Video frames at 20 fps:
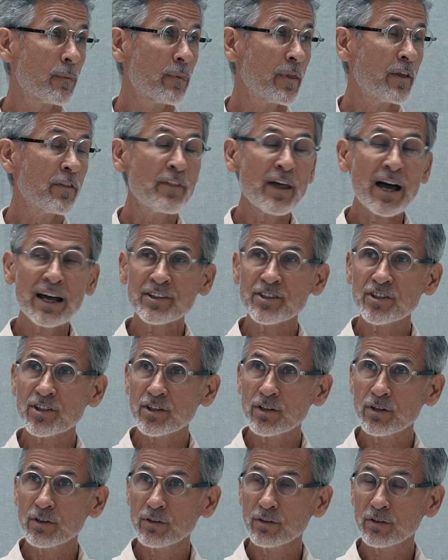The
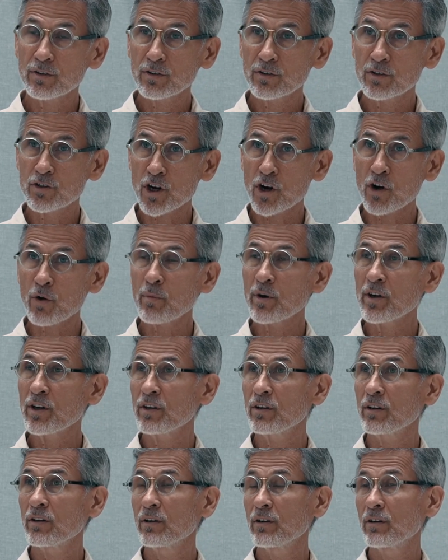Nazi
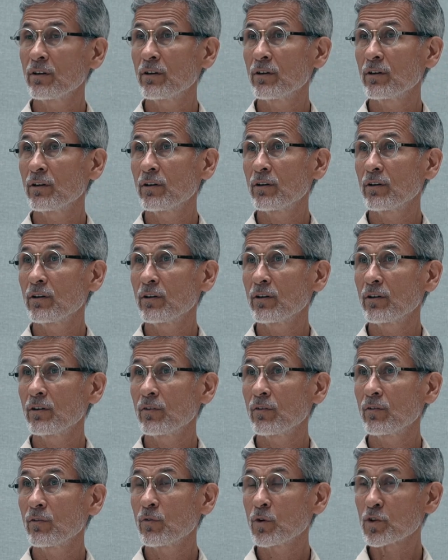Germany
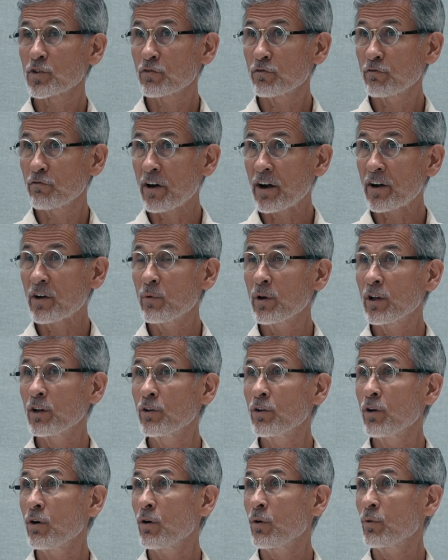was very
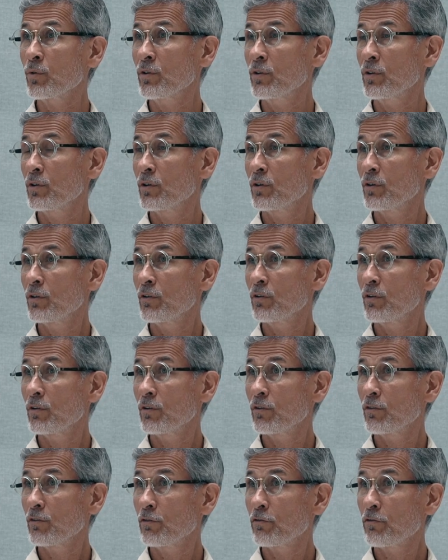well known
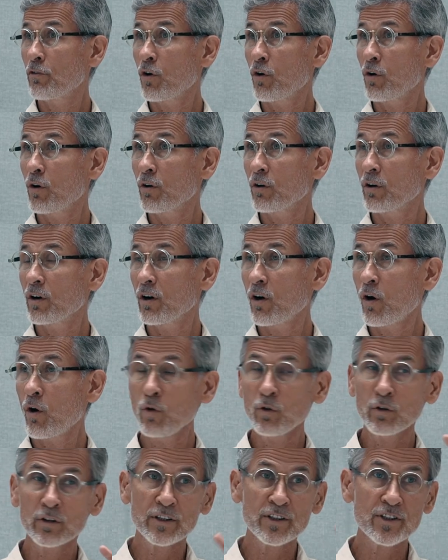for
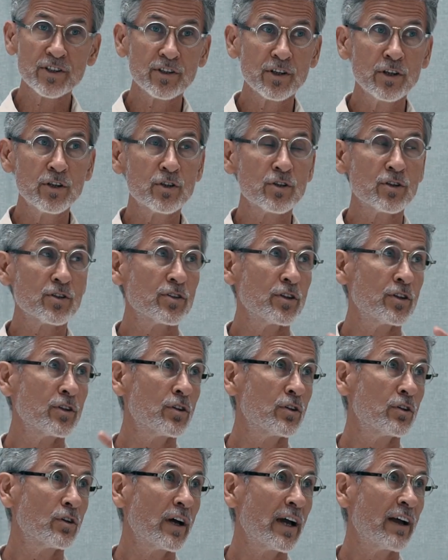all this interest
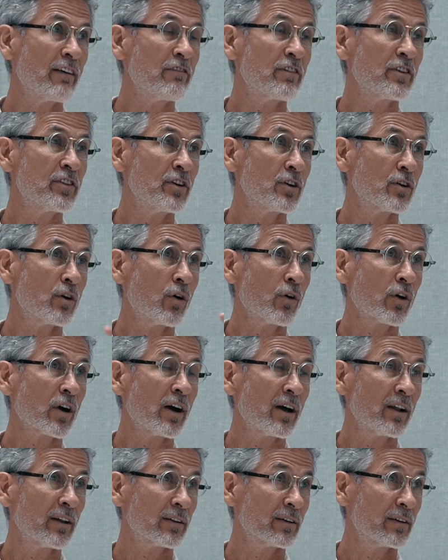in everything
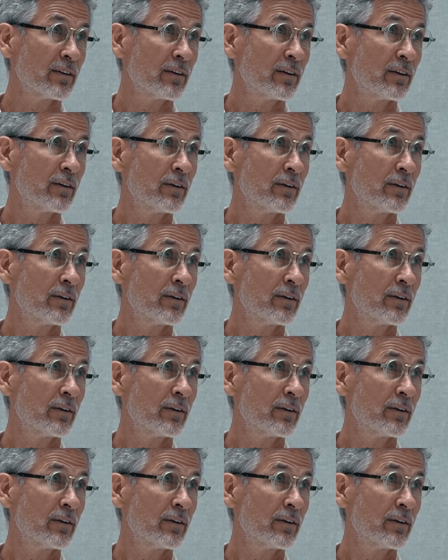occult.